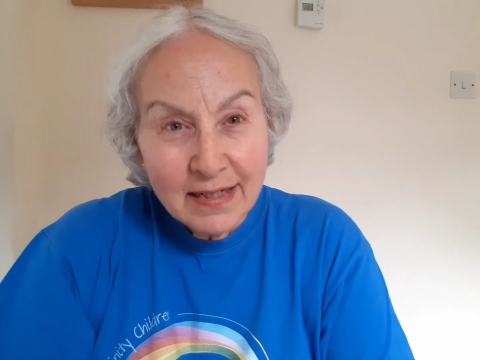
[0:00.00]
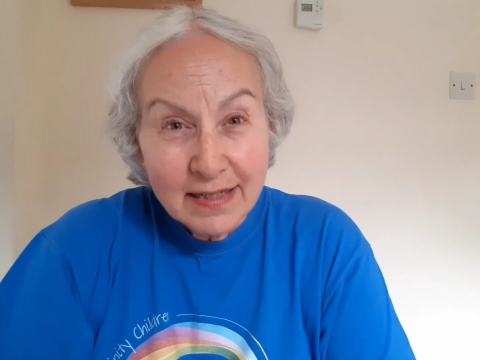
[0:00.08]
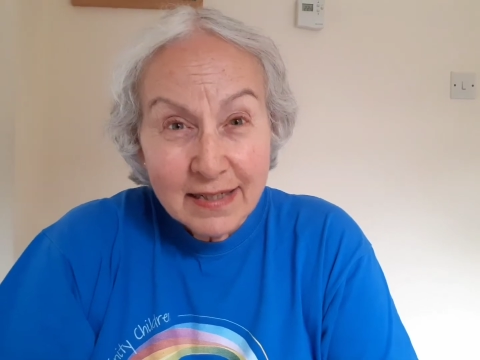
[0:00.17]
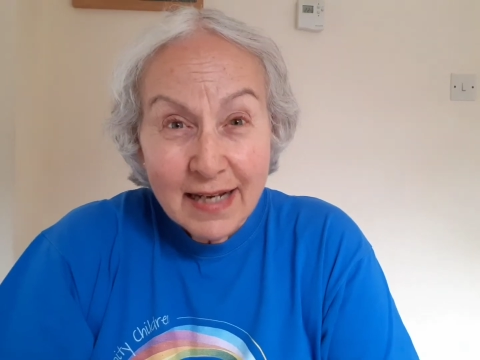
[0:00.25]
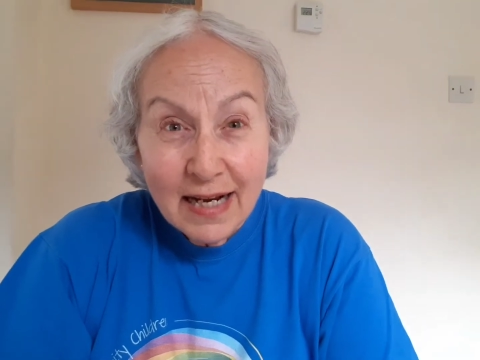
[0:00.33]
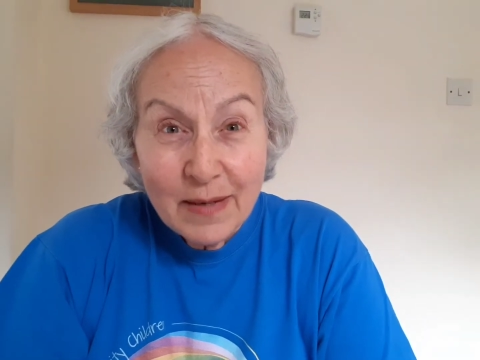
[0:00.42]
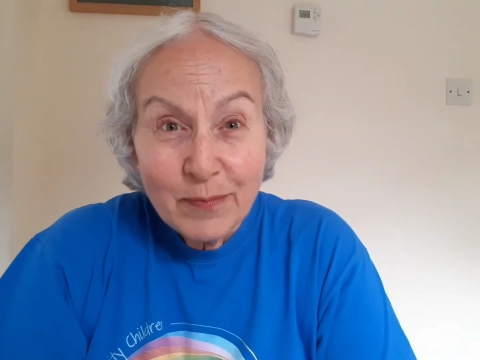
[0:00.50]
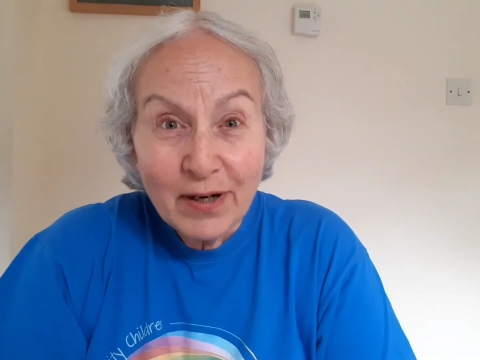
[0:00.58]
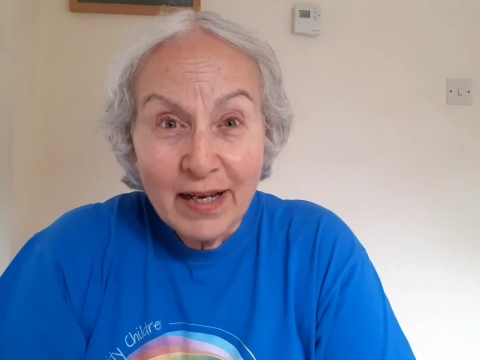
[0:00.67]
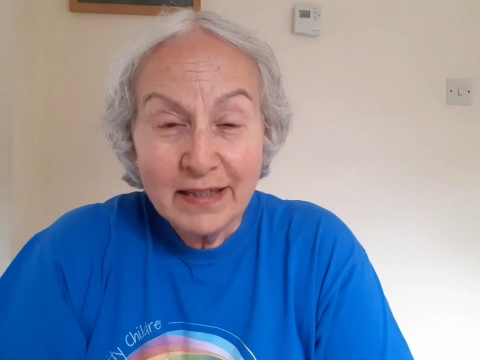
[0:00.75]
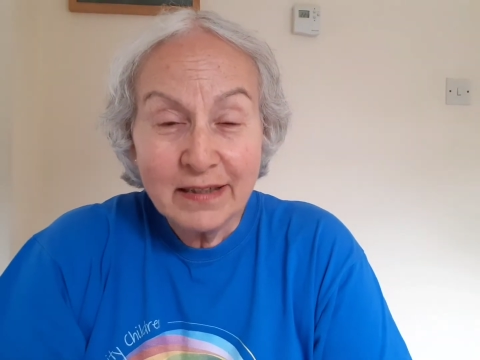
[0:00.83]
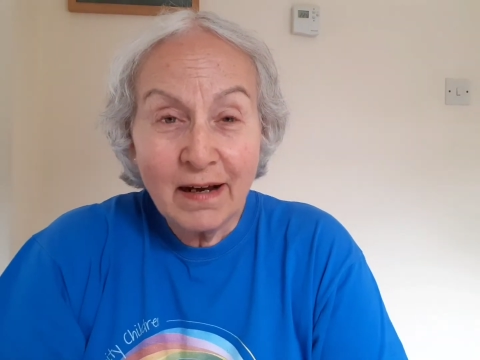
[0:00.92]

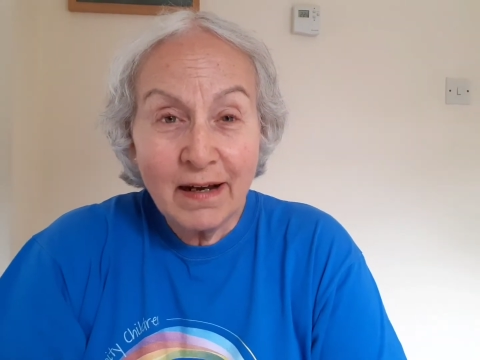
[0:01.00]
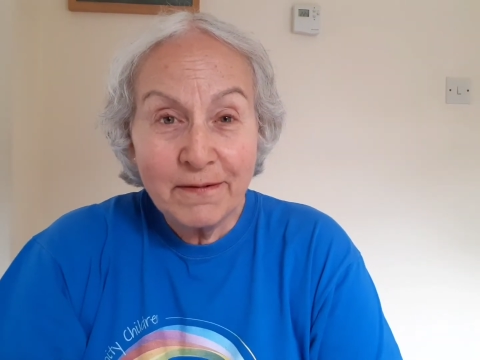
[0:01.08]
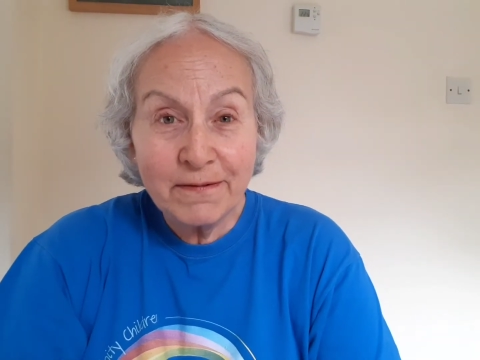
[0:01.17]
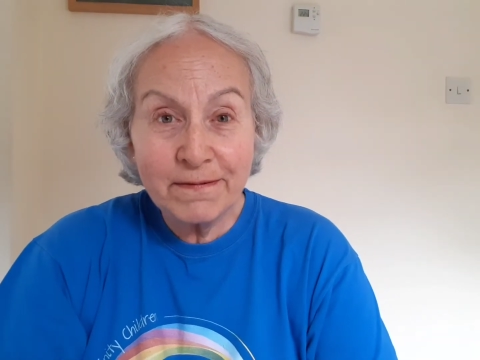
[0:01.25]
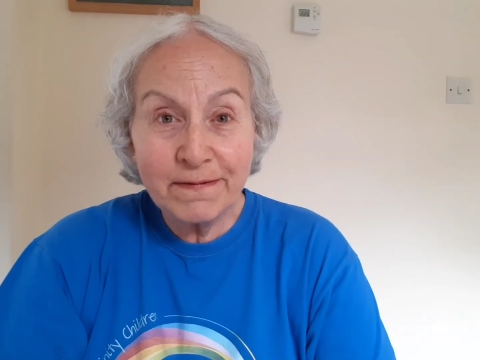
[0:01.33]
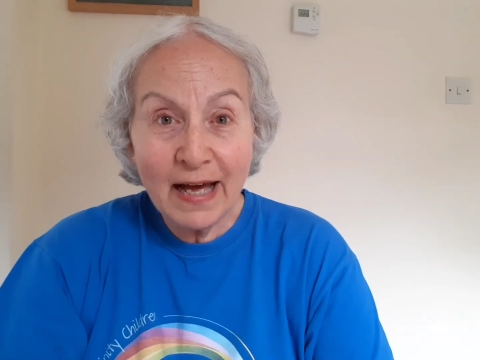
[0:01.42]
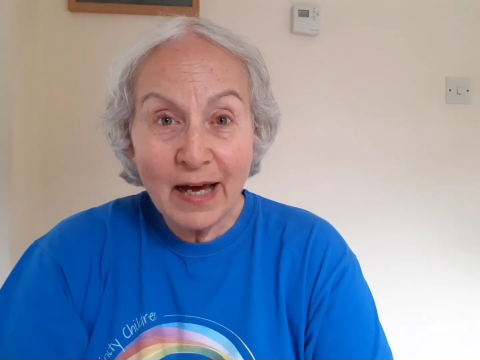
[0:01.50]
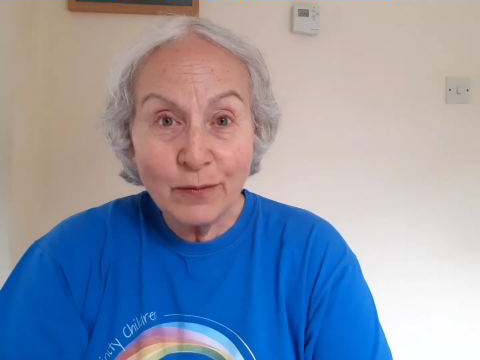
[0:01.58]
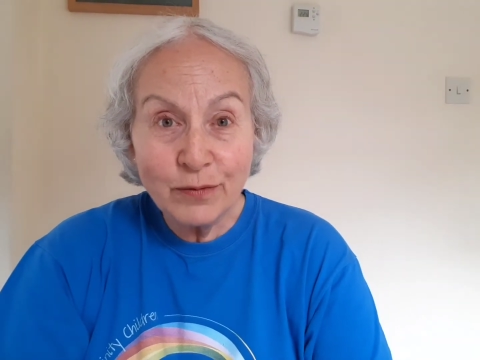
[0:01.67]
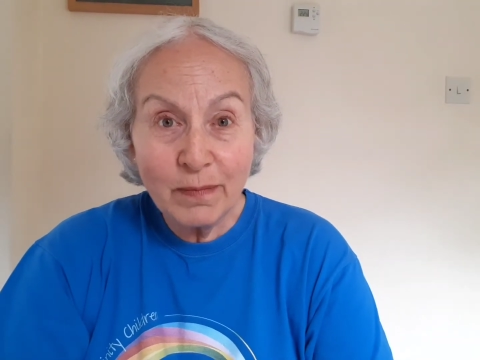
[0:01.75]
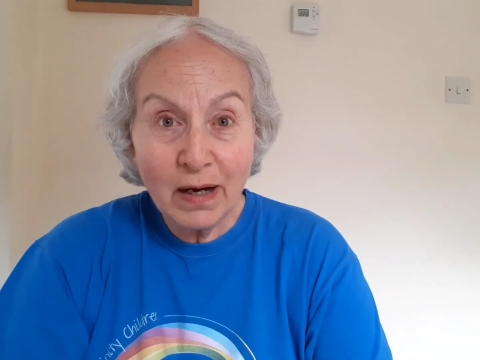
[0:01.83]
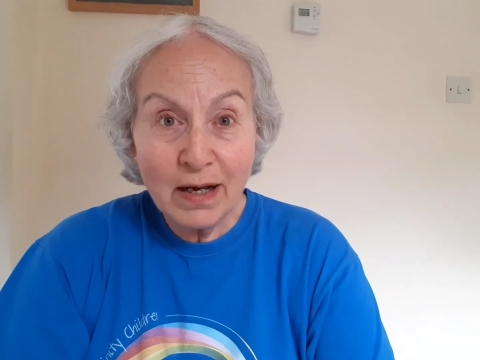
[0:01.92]
celebrate. I've
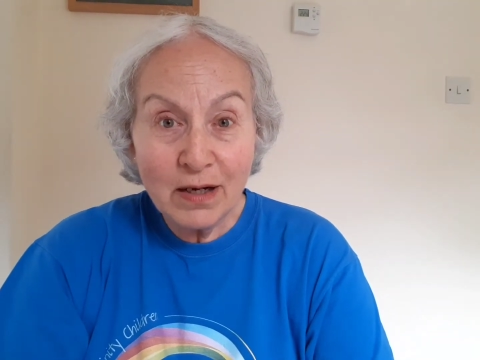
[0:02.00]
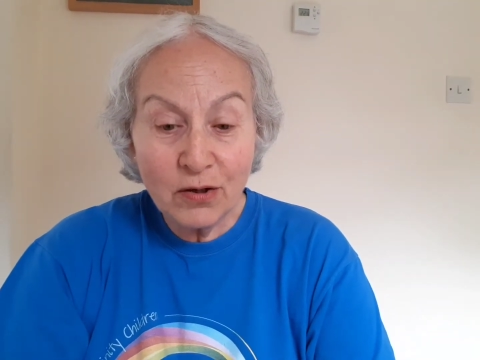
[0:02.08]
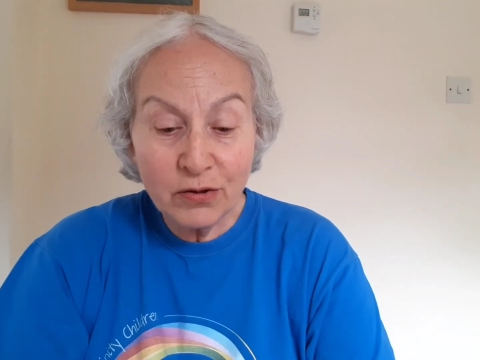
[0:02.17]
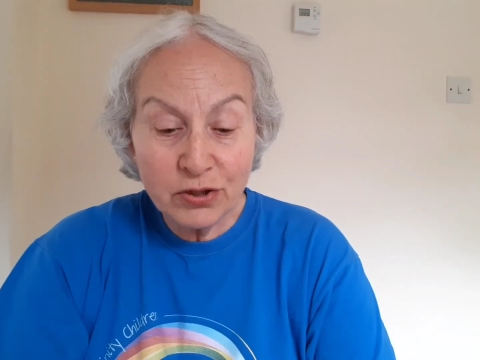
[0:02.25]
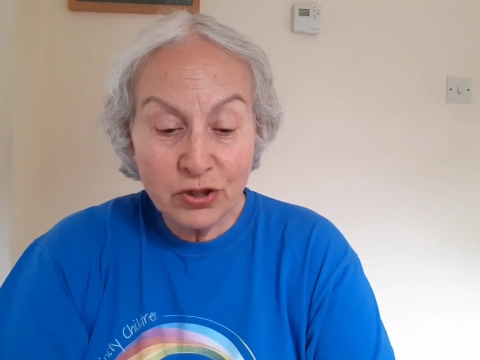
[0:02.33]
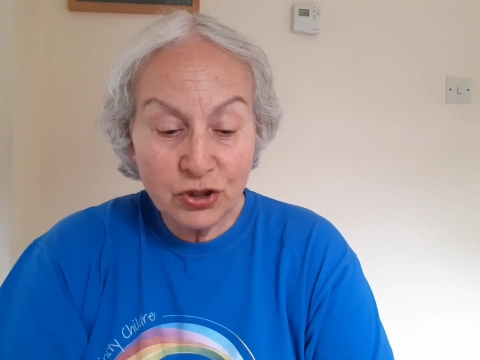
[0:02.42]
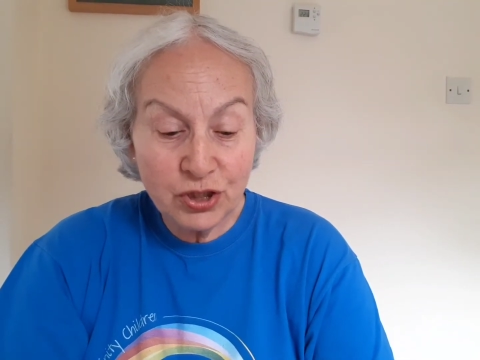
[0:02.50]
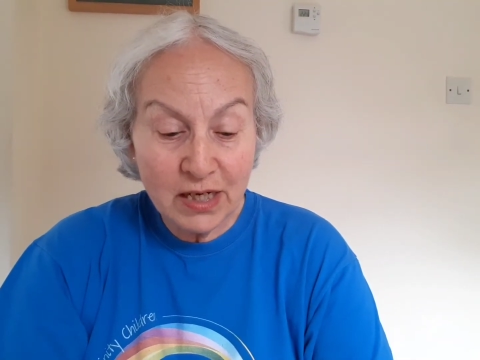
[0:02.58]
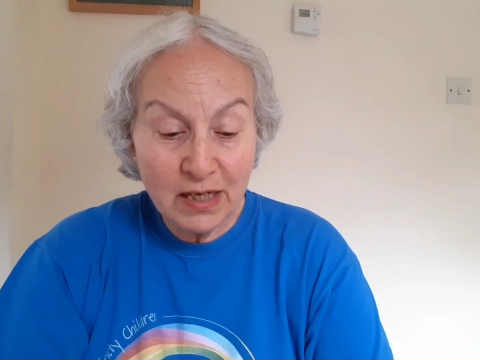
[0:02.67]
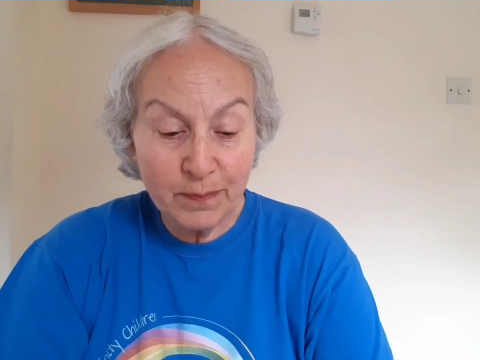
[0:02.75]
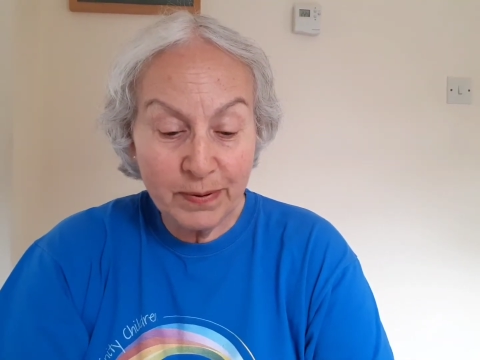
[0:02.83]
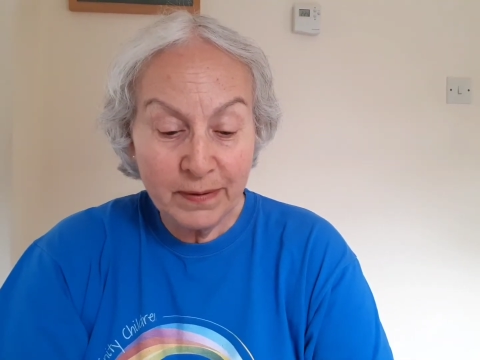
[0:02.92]
found my lost
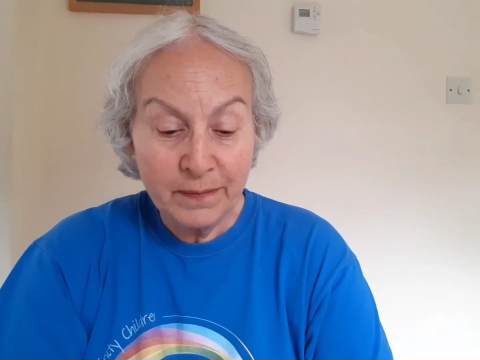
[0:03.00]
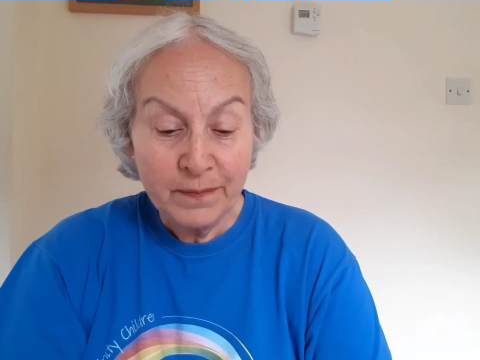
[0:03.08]
sheep."